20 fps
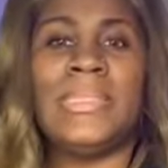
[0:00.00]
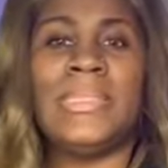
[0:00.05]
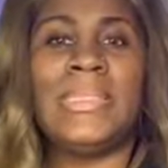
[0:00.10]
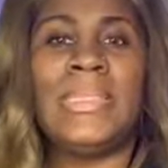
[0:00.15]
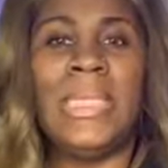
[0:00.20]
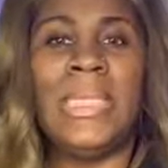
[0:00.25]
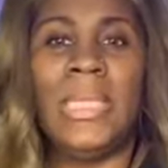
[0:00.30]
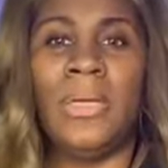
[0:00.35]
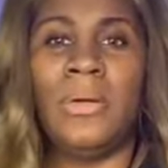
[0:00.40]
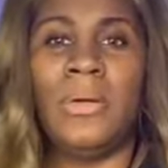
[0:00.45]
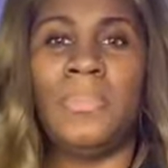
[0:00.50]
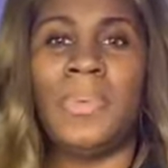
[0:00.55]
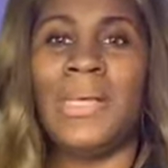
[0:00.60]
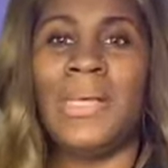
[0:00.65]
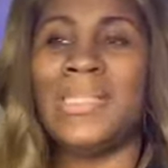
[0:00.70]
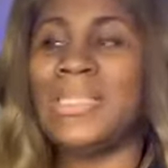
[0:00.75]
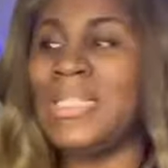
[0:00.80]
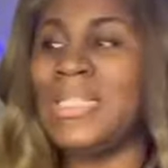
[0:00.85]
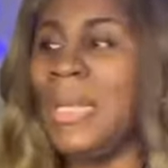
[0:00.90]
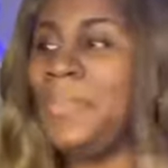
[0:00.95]
Zip
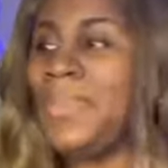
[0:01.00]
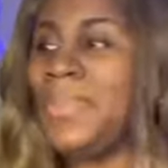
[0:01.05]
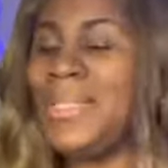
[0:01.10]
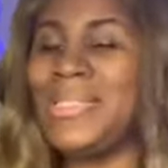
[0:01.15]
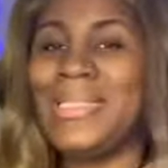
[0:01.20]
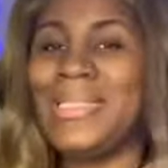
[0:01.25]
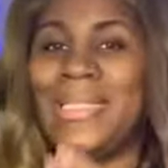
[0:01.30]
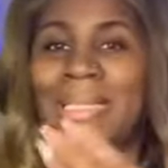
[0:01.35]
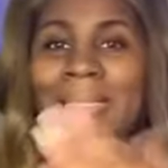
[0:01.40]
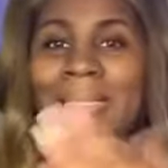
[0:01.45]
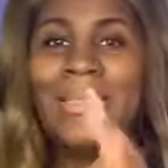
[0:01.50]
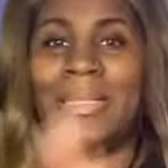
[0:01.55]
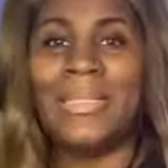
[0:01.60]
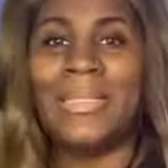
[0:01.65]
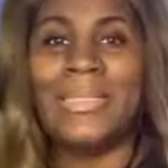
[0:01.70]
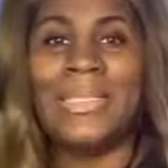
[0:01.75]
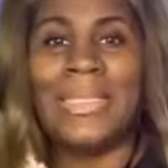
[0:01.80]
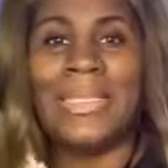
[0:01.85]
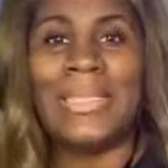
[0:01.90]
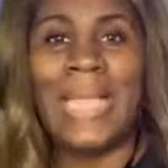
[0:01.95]
or something
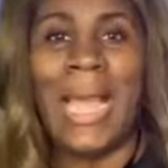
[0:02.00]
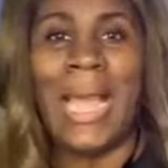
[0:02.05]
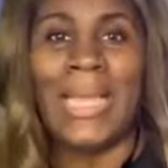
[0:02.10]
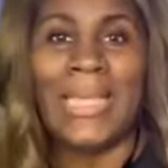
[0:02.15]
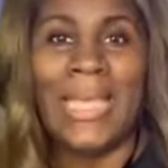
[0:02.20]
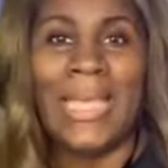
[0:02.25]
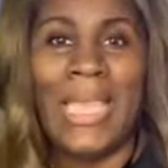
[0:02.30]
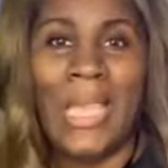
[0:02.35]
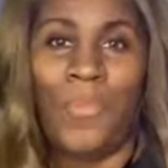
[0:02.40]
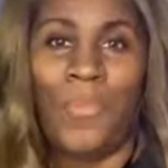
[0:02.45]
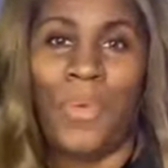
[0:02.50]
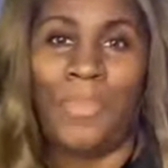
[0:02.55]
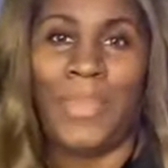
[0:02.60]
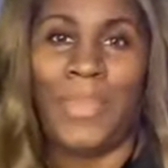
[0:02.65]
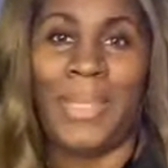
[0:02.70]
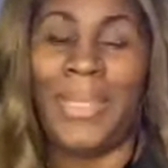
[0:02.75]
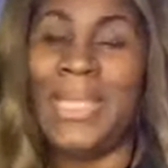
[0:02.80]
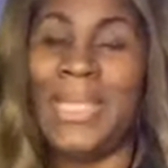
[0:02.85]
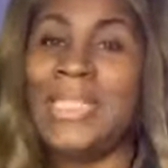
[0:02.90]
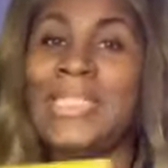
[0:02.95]
to lock in with
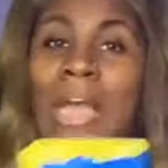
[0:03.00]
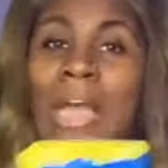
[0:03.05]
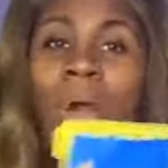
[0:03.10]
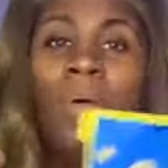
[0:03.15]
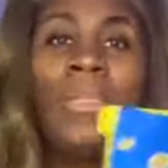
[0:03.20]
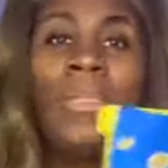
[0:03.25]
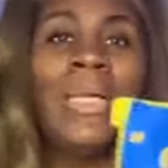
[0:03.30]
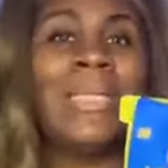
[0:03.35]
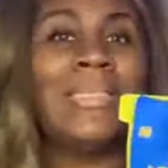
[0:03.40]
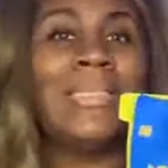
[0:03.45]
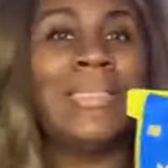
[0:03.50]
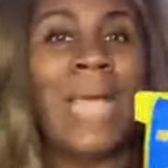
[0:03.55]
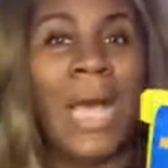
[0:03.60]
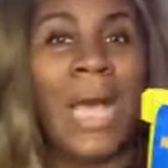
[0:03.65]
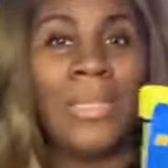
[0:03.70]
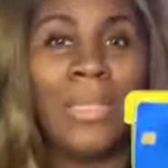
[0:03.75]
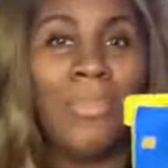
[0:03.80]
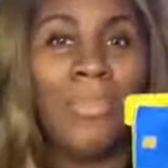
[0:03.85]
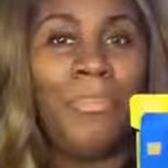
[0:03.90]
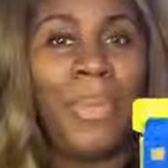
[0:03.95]
me. It's only
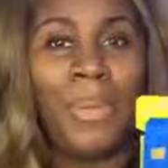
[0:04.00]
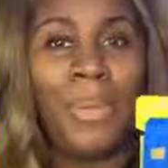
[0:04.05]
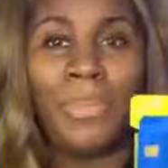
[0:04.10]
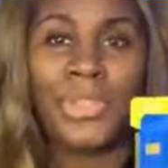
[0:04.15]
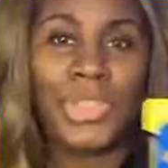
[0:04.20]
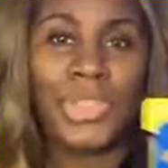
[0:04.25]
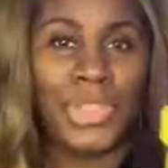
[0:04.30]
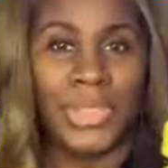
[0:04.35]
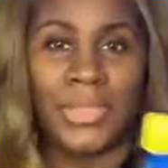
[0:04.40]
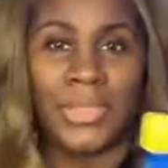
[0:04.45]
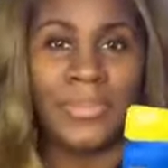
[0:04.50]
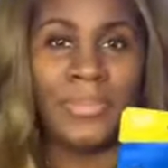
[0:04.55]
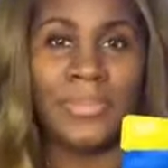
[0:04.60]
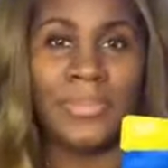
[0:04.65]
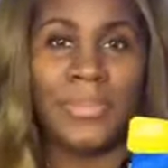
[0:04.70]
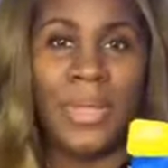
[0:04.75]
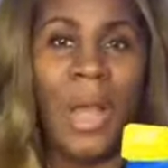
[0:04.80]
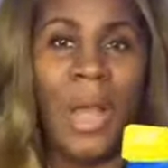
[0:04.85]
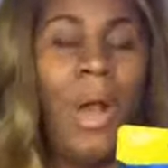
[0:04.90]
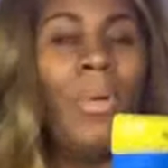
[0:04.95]
$1 membership.
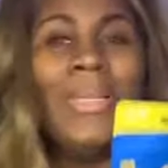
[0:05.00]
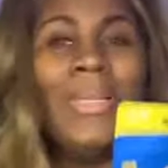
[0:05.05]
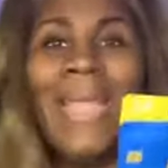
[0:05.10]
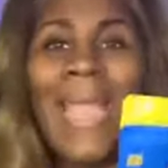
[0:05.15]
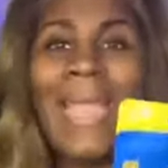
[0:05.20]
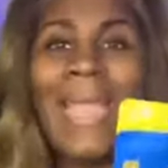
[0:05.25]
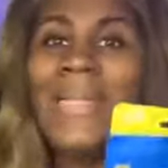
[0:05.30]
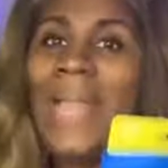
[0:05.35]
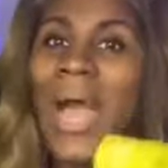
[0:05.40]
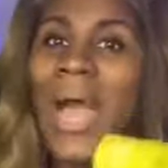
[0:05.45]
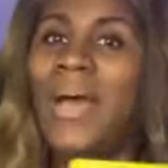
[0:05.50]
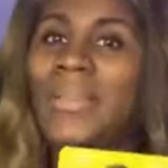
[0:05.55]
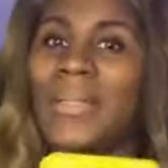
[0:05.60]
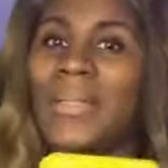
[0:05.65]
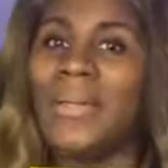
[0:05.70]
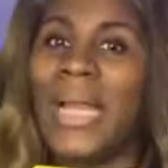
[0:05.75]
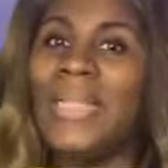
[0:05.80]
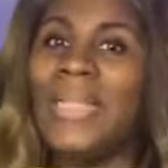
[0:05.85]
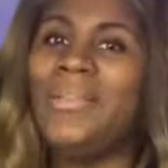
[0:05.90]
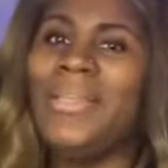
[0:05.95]
Only
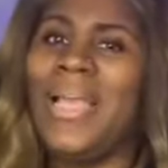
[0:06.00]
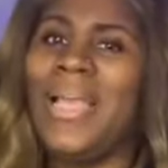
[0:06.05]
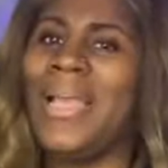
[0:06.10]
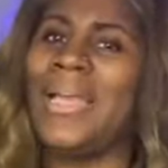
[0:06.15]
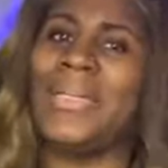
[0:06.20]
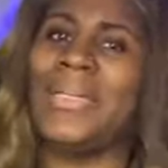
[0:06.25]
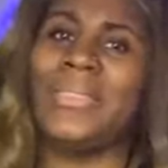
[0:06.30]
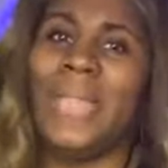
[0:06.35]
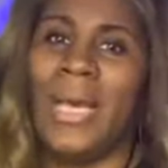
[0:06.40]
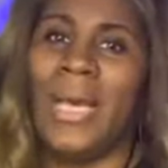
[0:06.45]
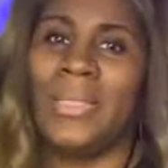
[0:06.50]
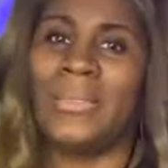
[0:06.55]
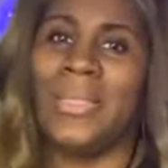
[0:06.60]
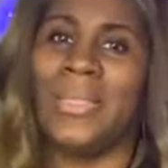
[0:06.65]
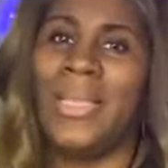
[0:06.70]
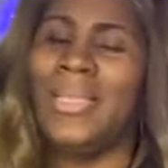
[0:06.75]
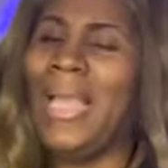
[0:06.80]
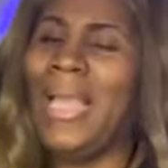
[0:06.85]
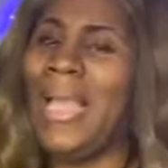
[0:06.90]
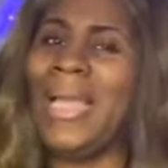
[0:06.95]
$1. I know y'all got $1.
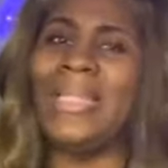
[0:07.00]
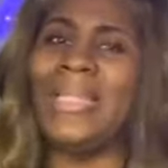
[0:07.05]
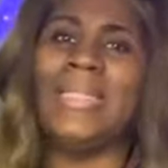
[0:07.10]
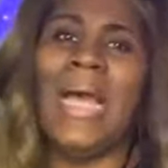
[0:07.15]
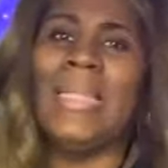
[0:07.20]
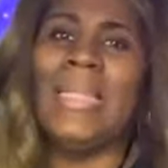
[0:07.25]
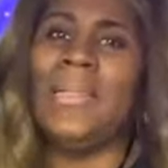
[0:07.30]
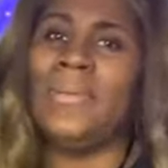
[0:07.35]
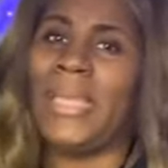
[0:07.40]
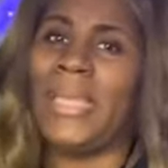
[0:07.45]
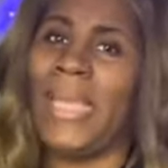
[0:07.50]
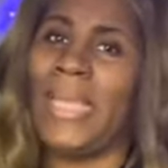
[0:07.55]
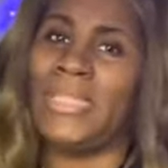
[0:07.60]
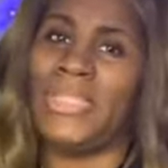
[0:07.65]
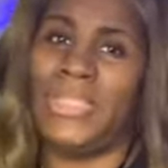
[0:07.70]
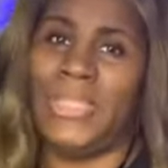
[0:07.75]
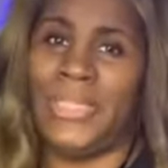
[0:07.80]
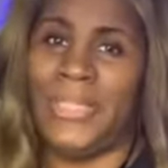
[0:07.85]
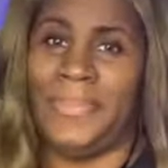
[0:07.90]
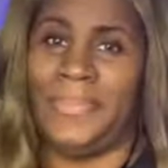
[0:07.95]
Y'all got $1 on
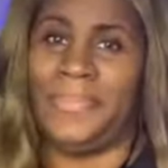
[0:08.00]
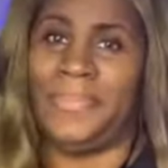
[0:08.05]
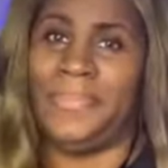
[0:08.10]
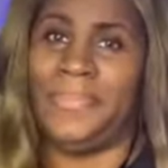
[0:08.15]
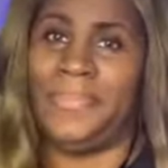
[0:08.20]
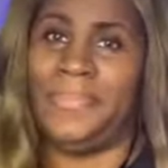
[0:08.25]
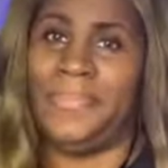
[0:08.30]
Cash App.